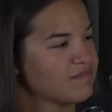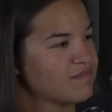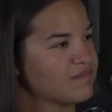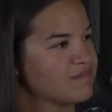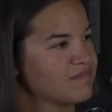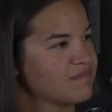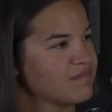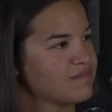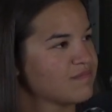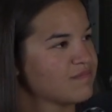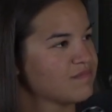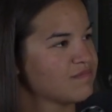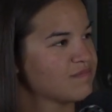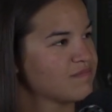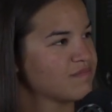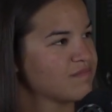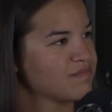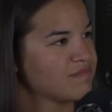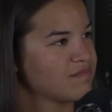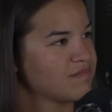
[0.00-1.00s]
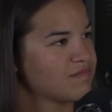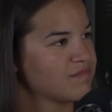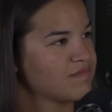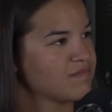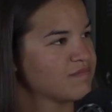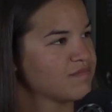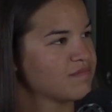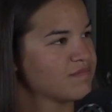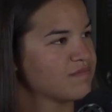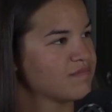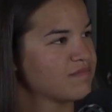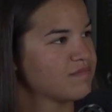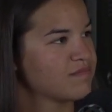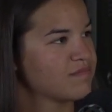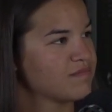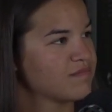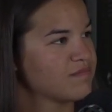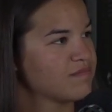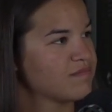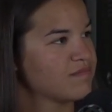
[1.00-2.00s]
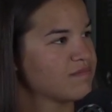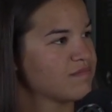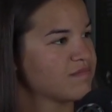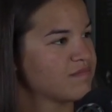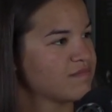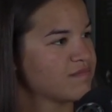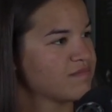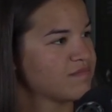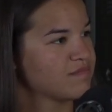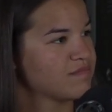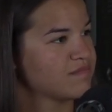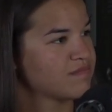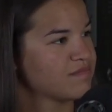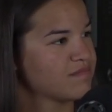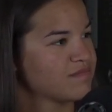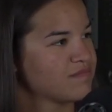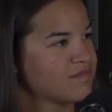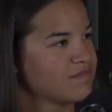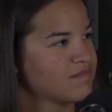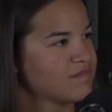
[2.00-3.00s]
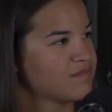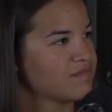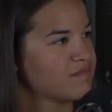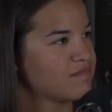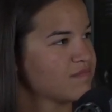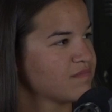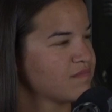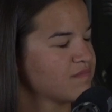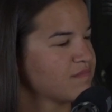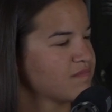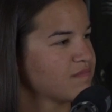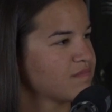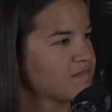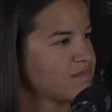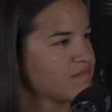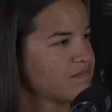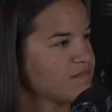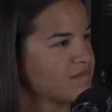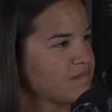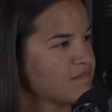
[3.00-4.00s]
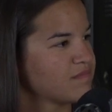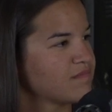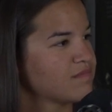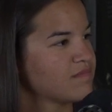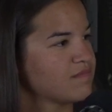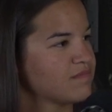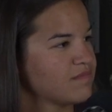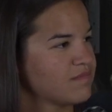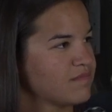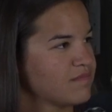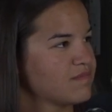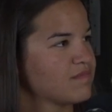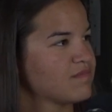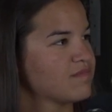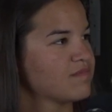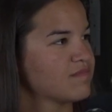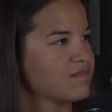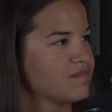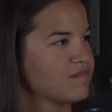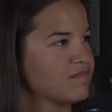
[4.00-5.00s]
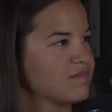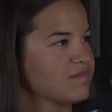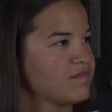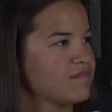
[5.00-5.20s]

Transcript: [no speech]